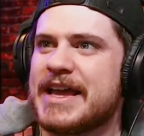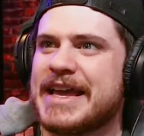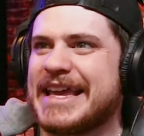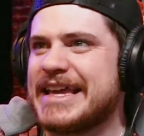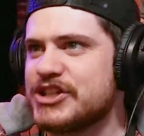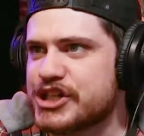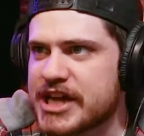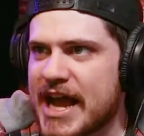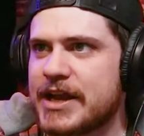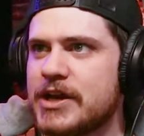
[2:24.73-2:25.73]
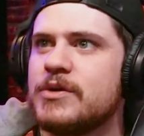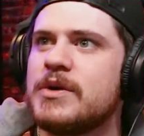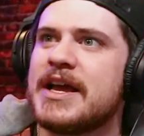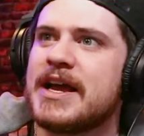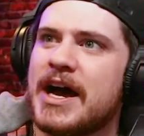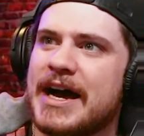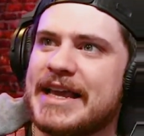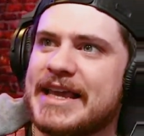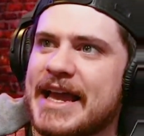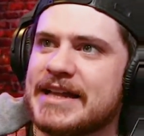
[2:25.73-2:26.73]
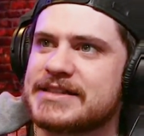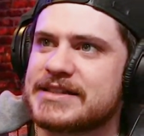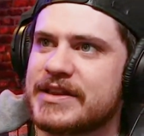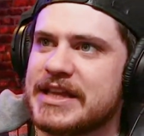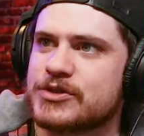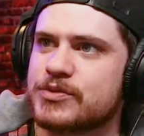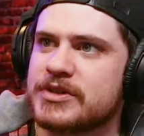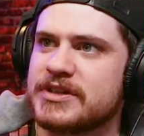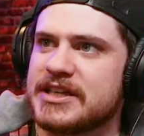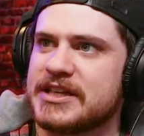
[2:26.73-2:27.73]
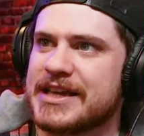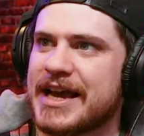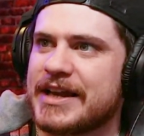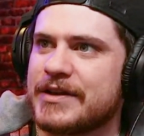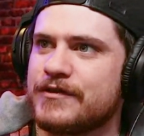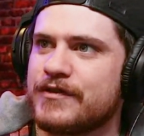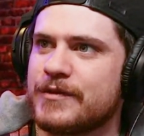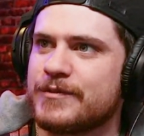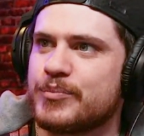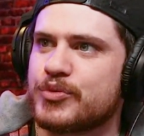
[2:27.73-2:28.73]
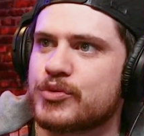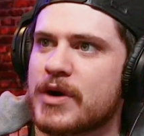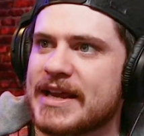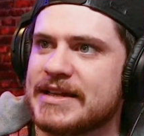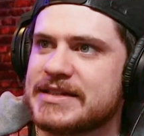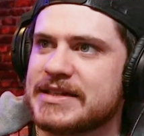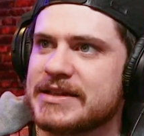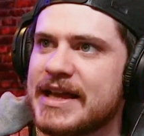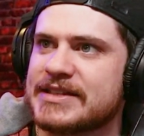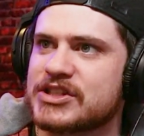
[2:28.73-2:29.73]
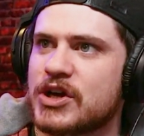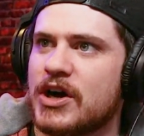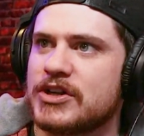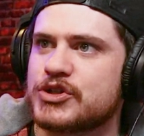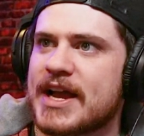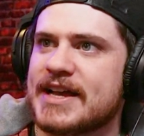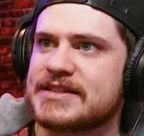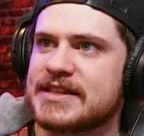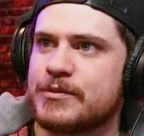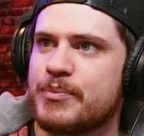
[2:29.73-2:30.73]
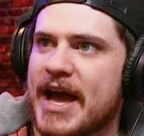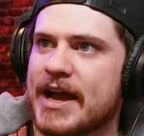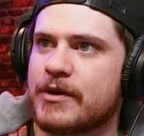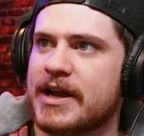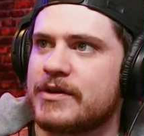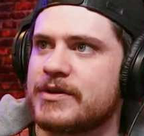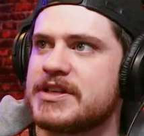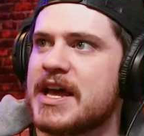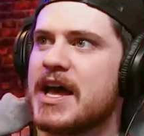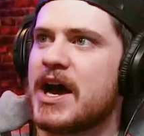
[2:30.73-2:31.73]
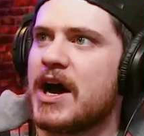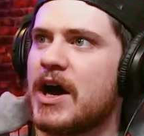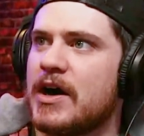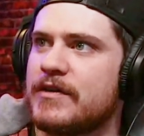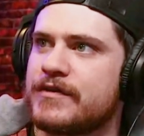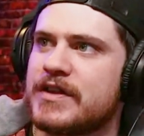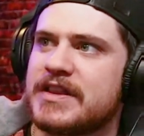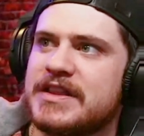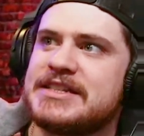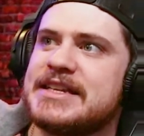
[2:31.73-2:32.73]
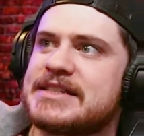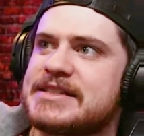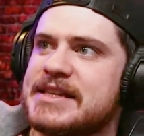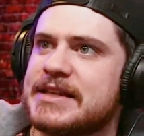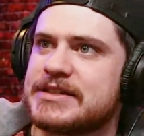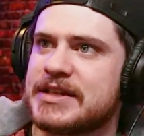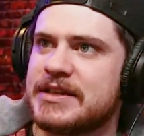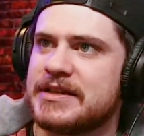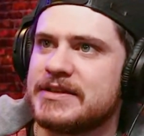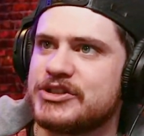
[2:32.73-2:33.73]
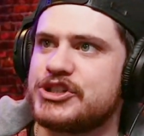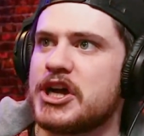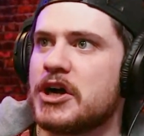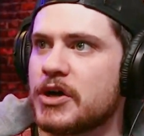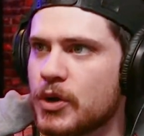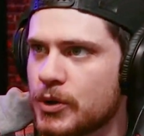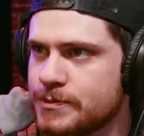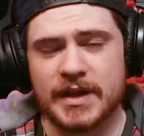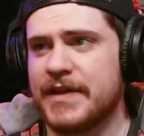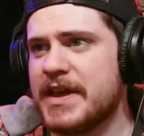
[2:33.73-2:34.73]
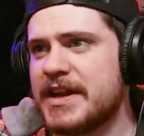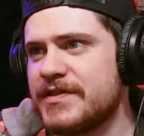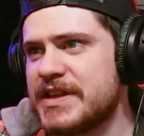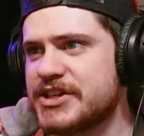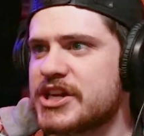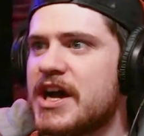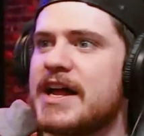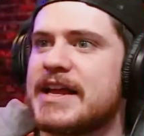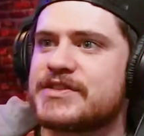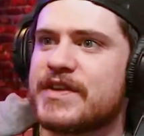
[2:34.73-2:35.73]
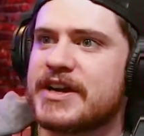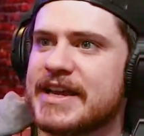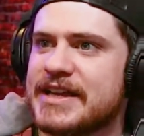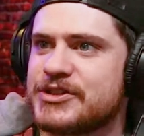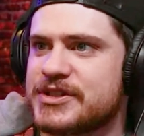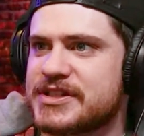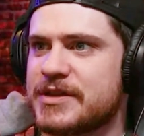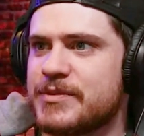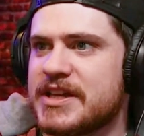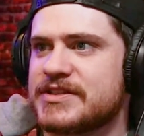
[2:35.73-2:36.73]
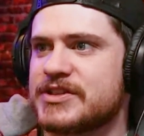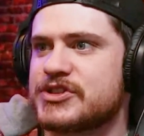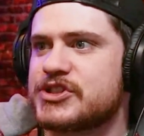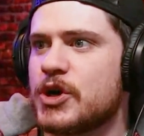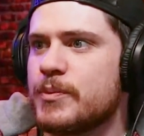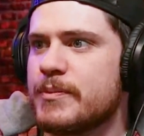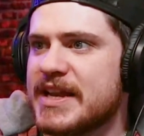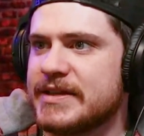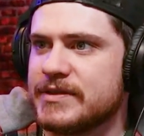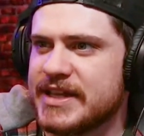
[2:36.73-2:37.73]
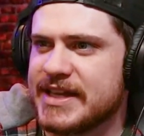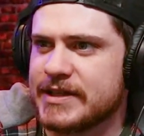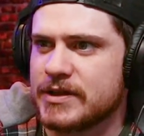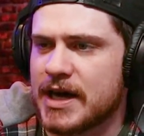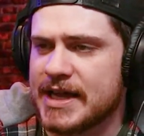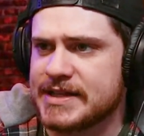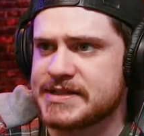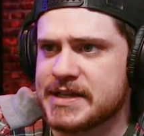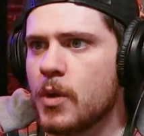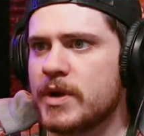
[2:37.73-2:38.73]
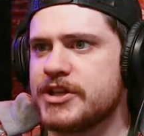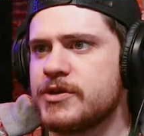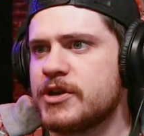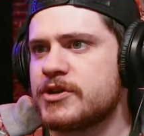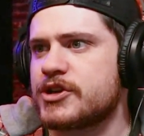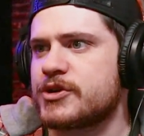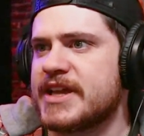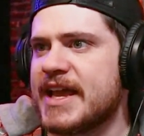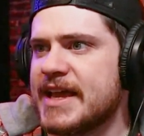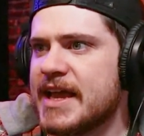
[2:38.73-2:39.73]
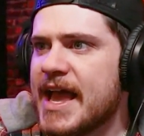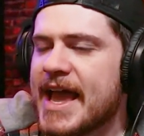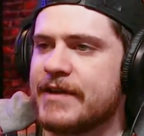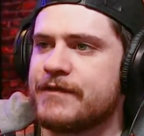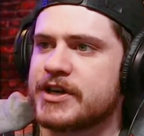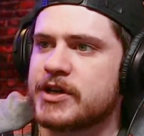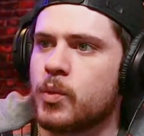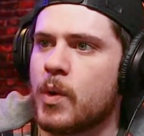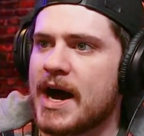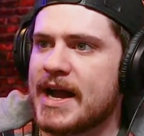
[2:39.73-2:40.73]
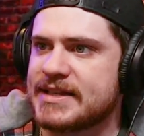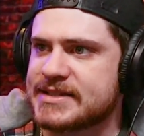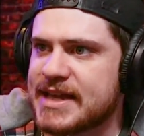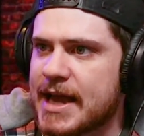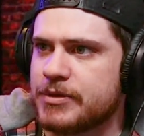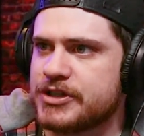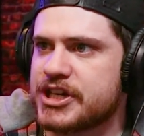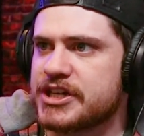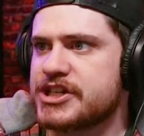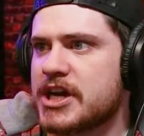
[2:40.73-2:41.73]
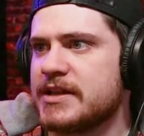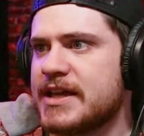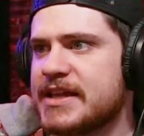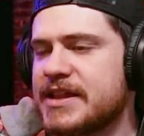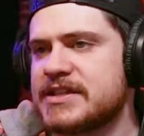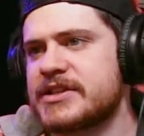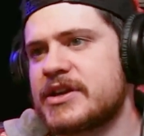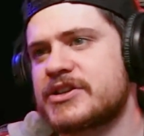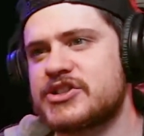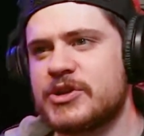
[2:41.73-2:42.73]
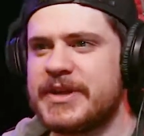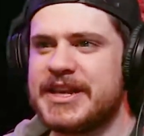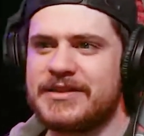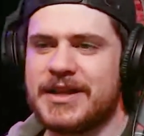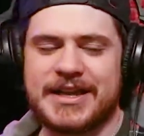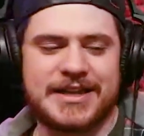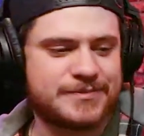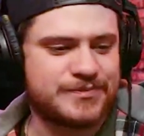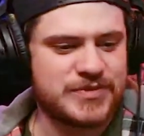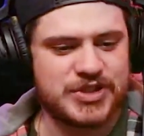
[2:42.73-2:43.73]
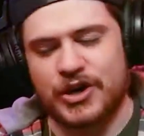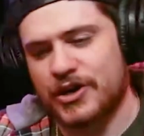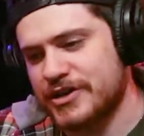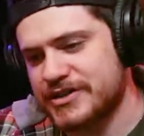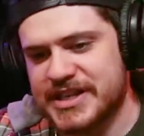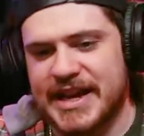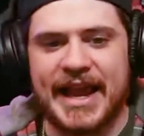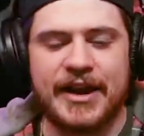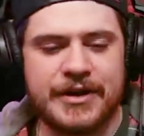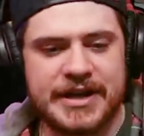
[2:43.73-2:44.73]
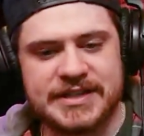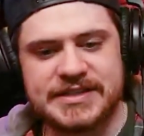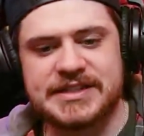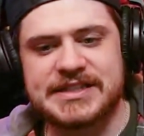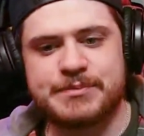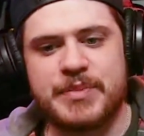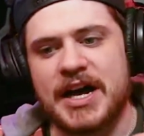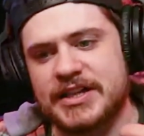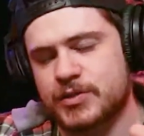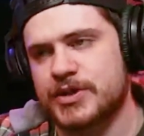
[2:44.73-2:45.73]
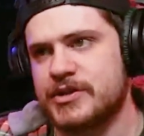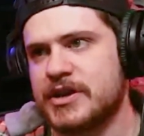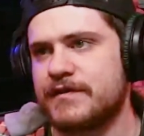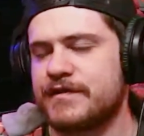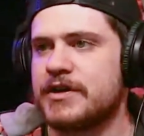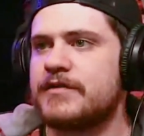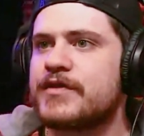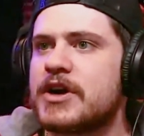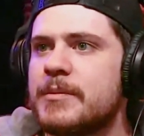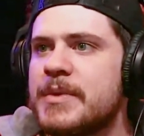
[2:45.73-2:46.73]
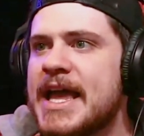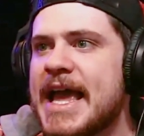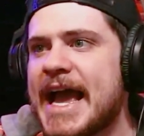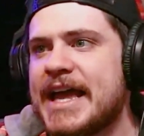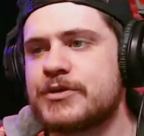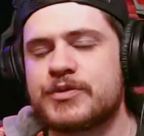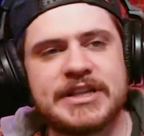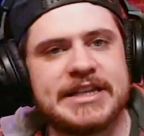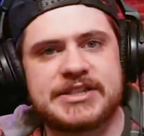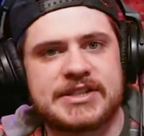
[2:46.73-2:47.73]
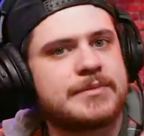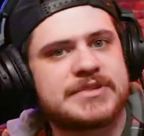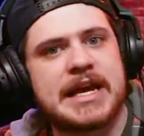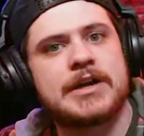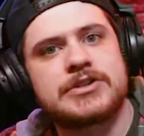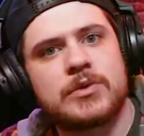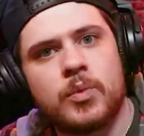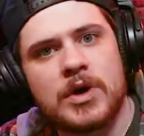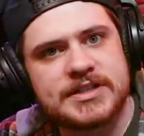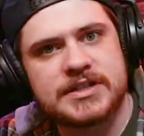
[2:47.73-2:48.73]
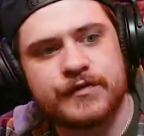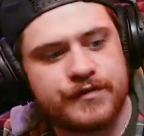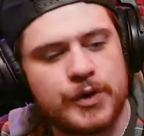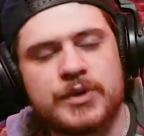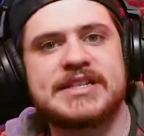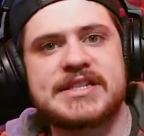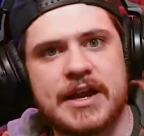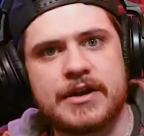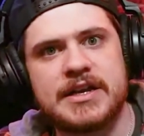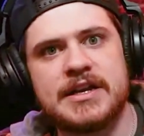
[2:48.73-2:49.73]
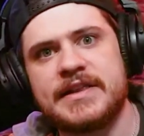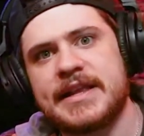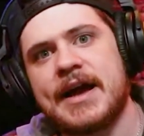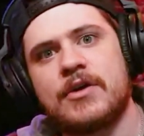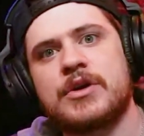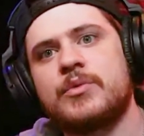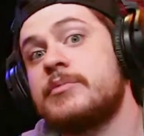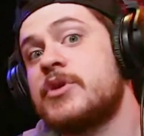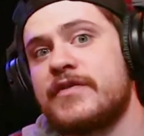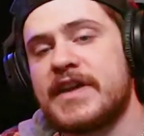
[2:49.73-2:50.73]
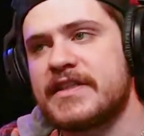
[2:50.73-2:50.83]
in shadow against this really kind of bright, less contrasted background of the distant jungle. And then on this shot, it's very interesting because there's so many leading lines. When you go to create a very wide establishing shot like this, there are so many like turns and areas and spots where you can film from, and it really just comes down to what's the focus area and then how can we motivate